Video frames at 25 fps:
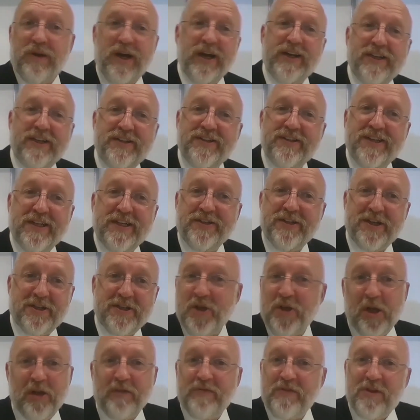right. It does
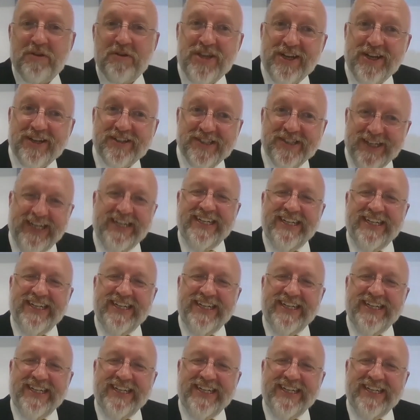all of those things.